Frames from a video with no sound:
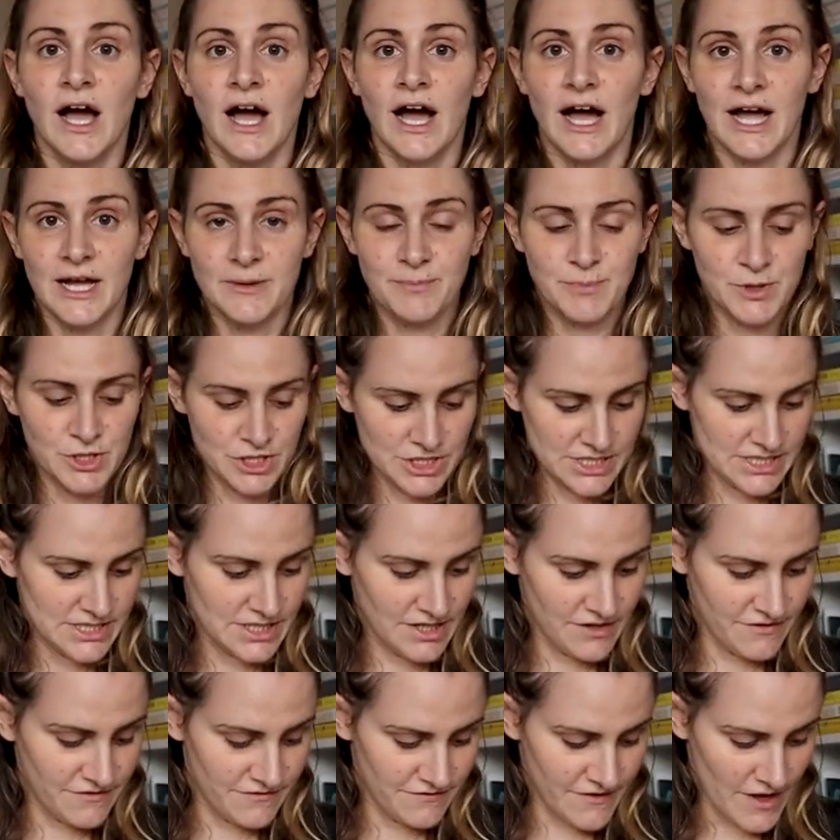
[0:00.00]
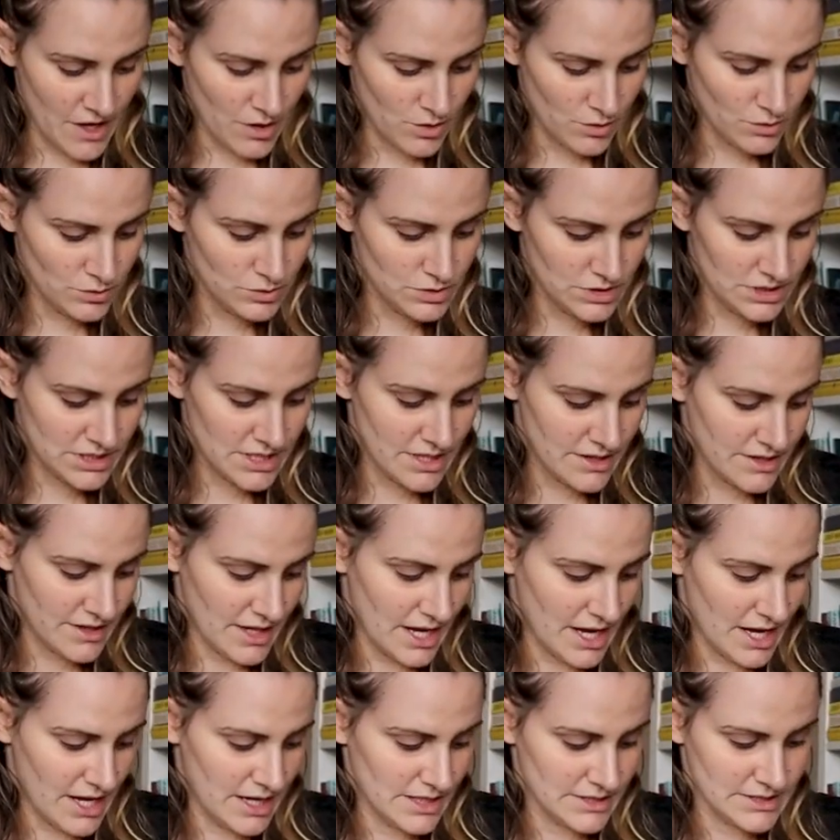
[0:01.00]
I personally found
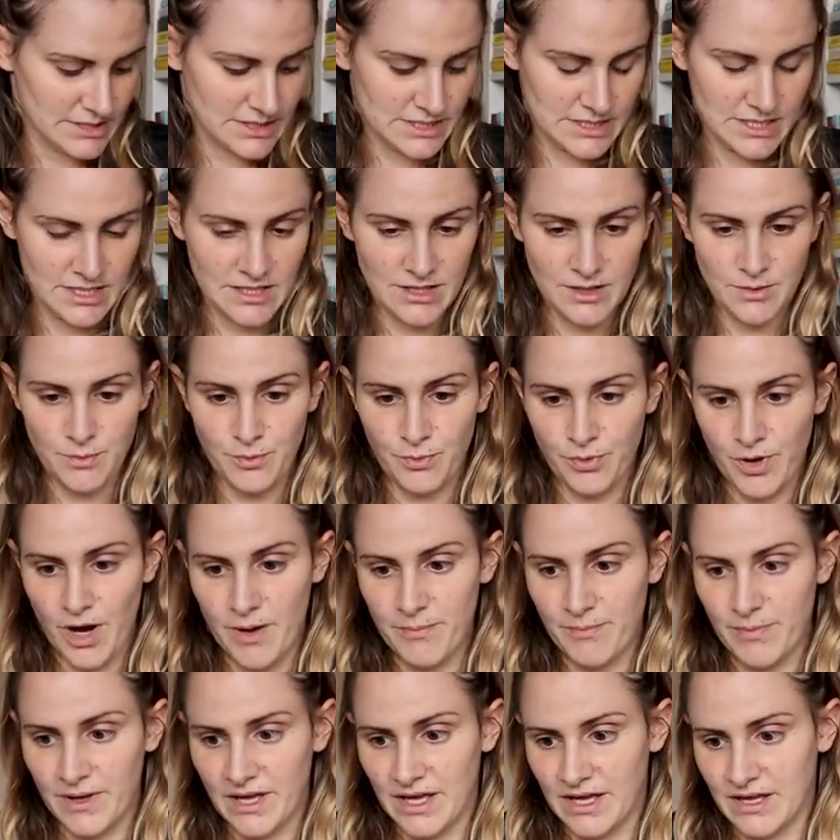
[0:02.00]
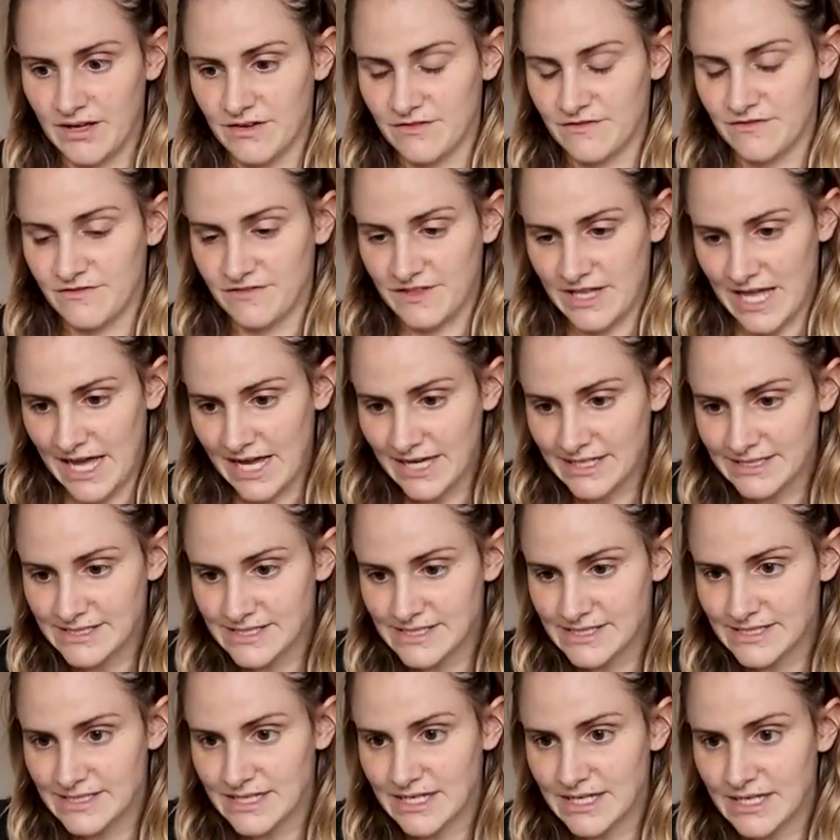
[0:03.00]
that prepping
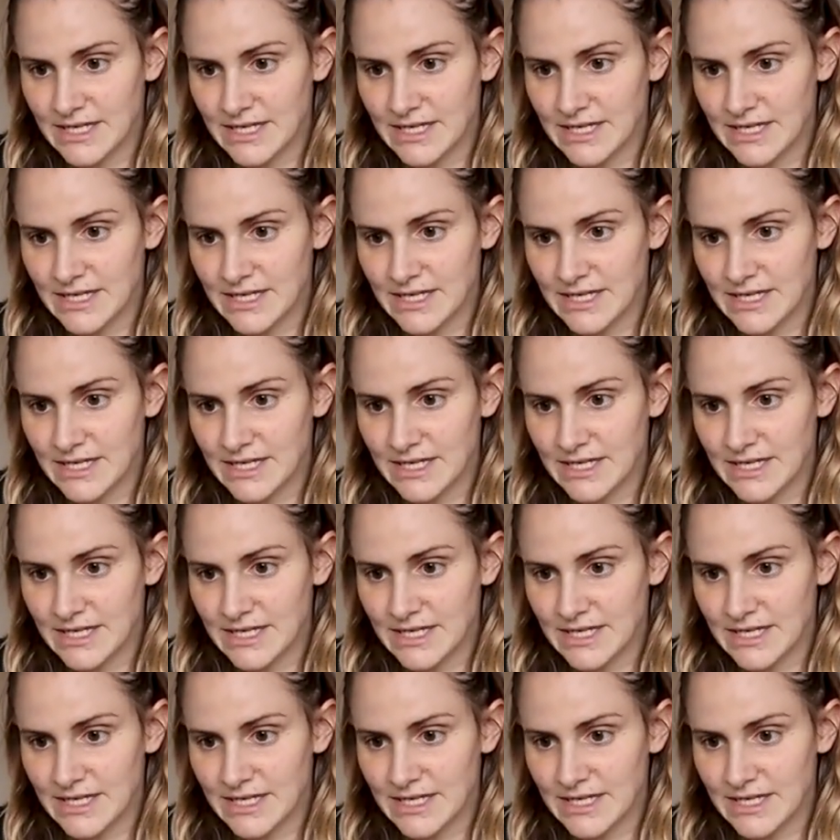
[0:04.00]
flats